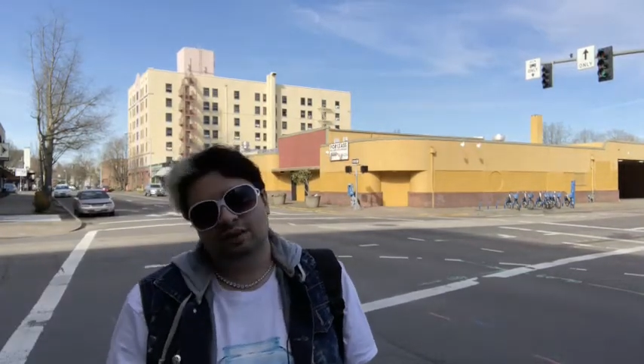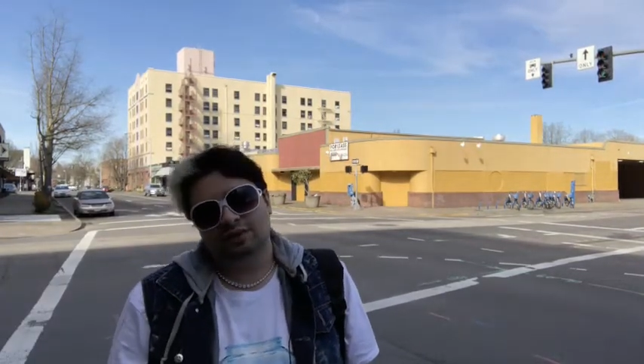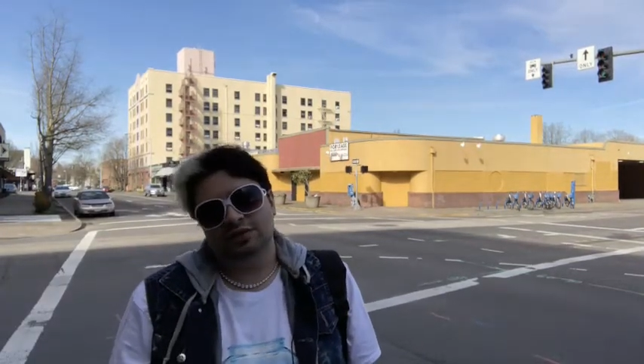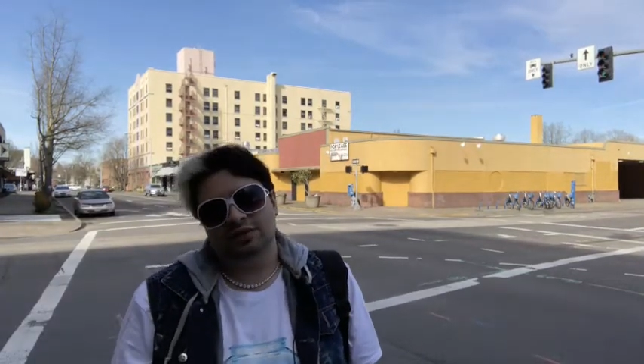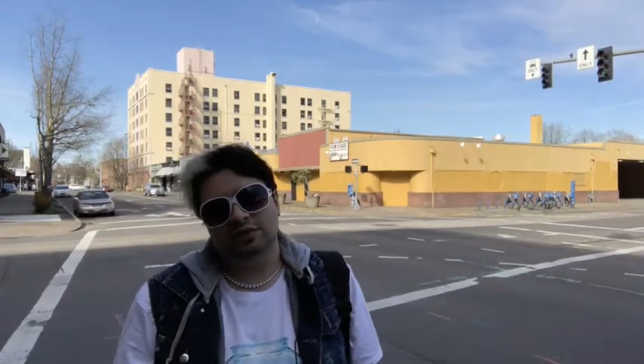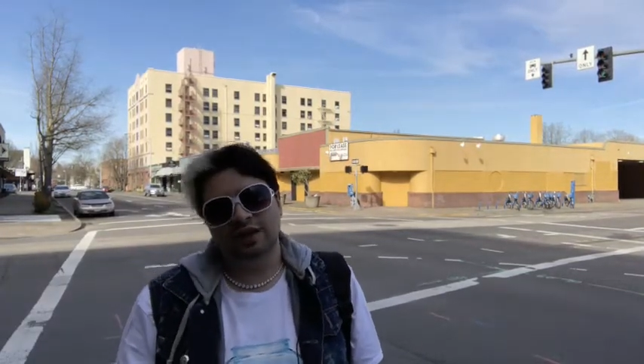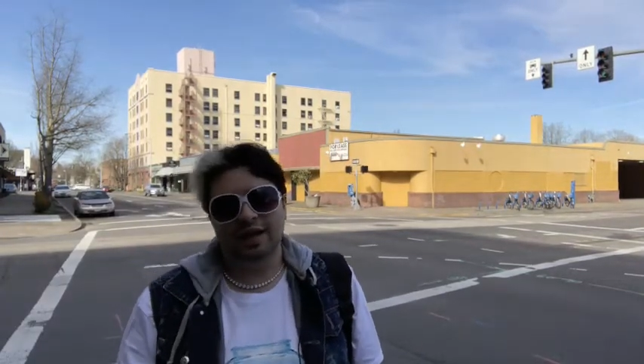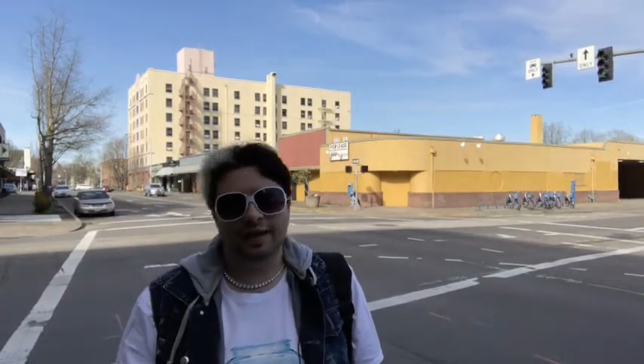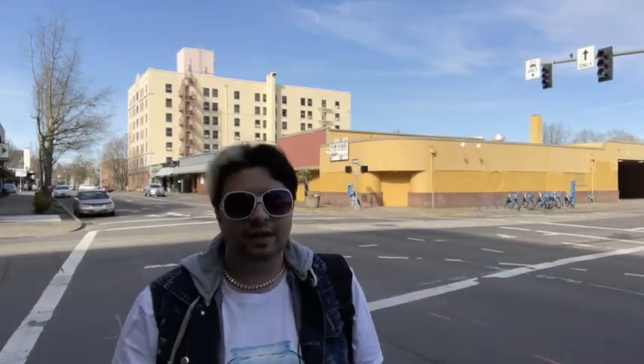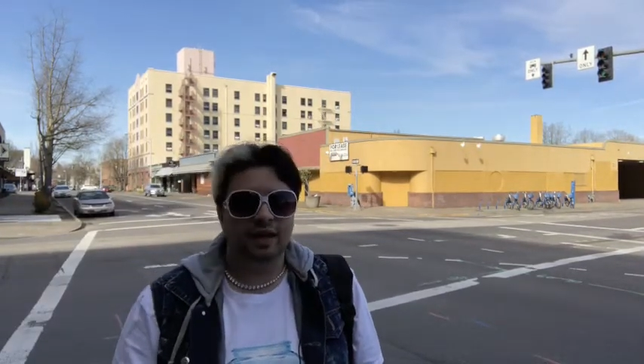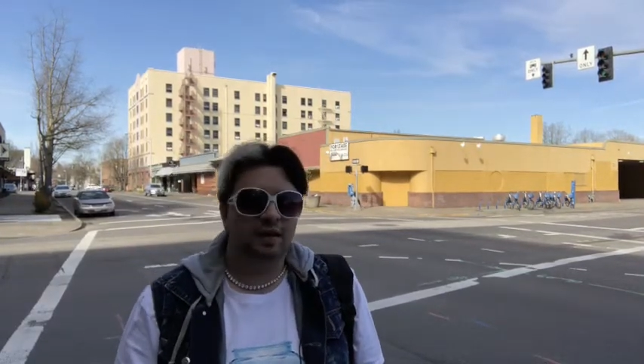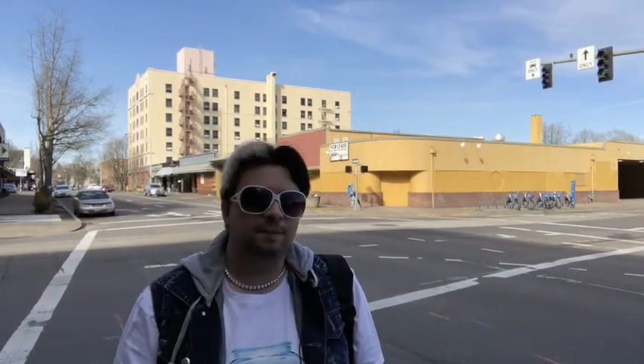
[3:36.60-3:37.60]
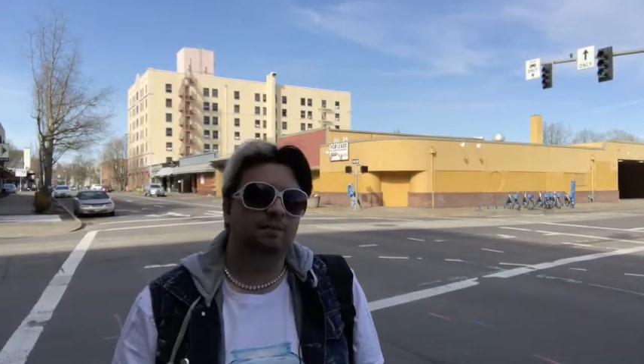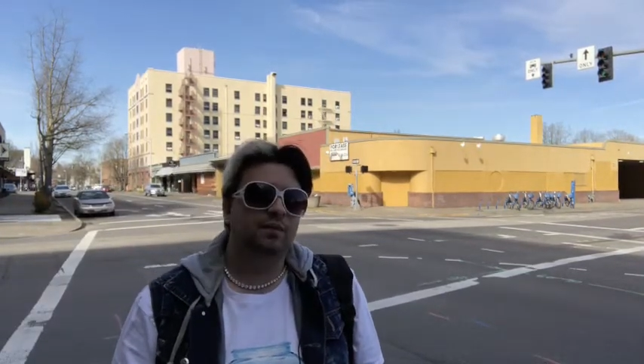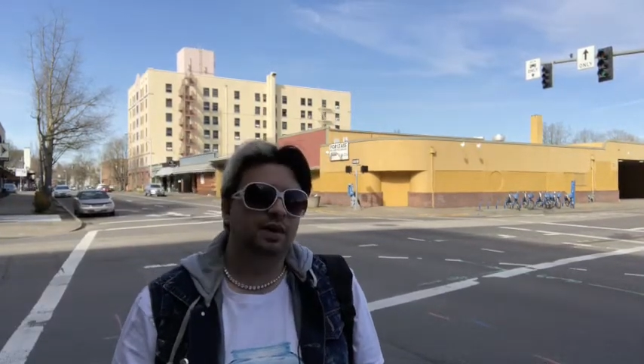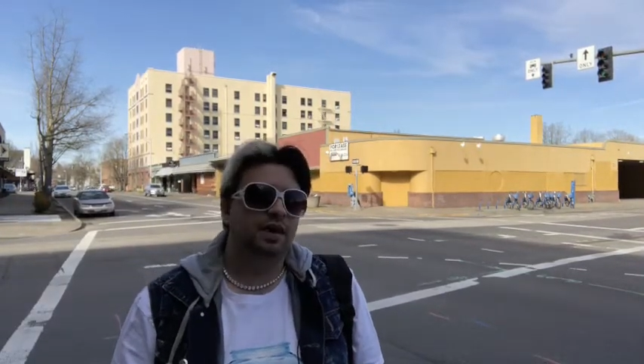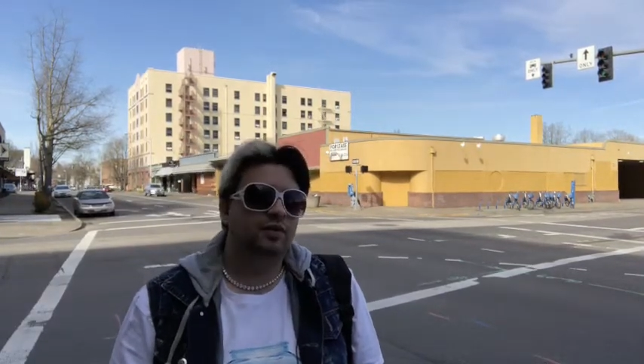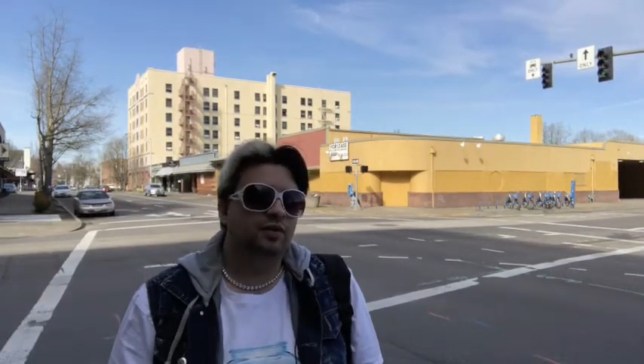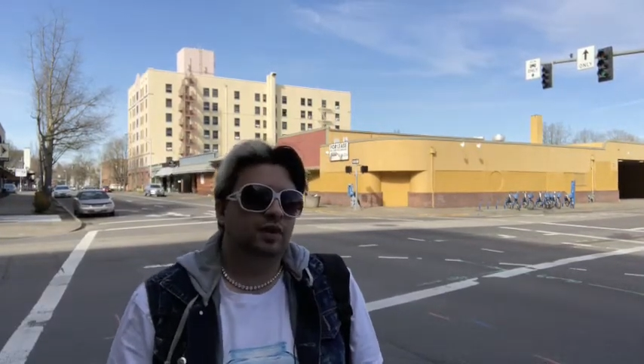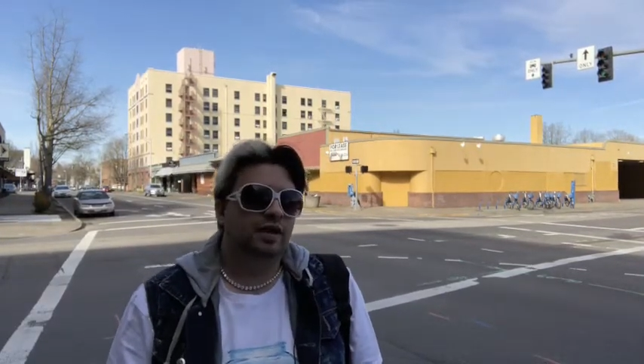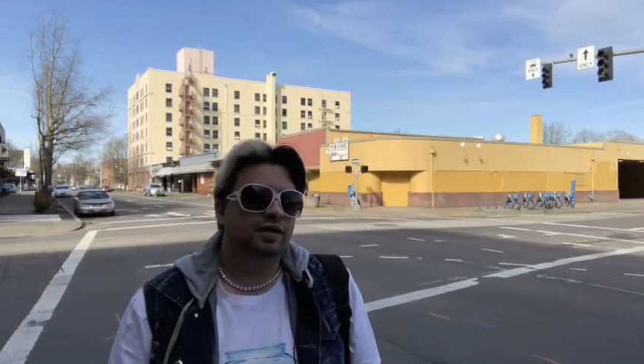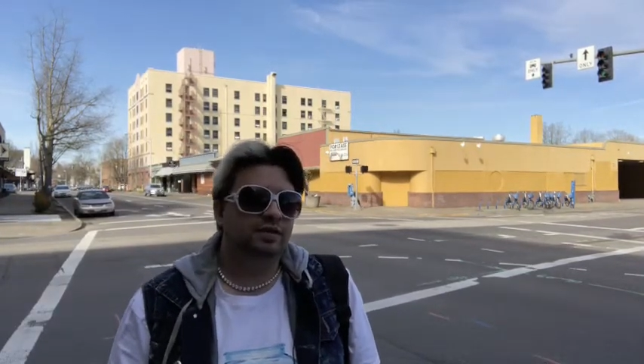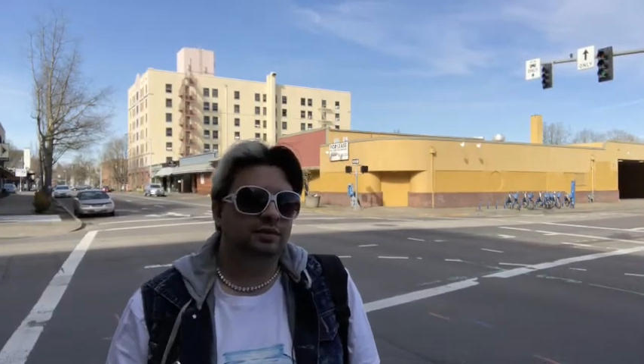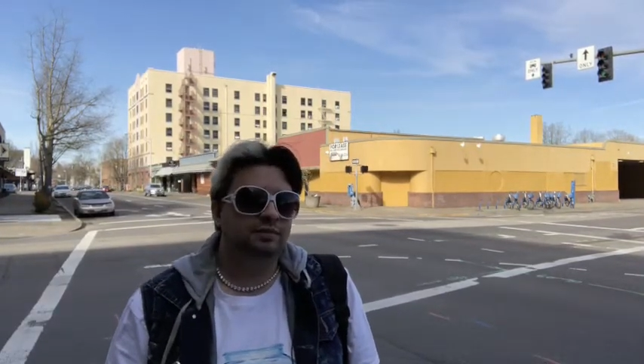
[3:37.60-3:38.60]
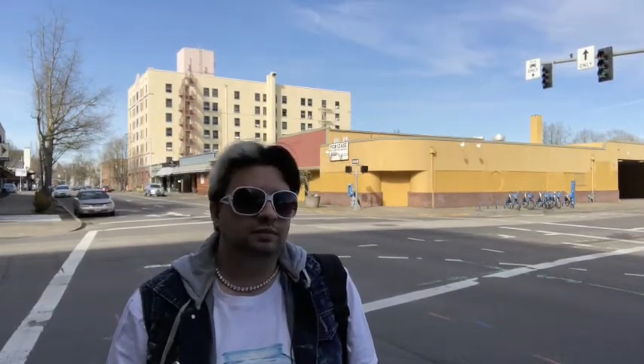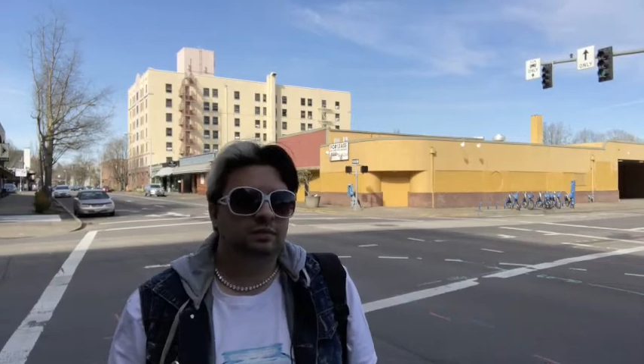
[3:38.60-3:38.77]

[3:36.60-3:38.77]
so yeah, but otherwise,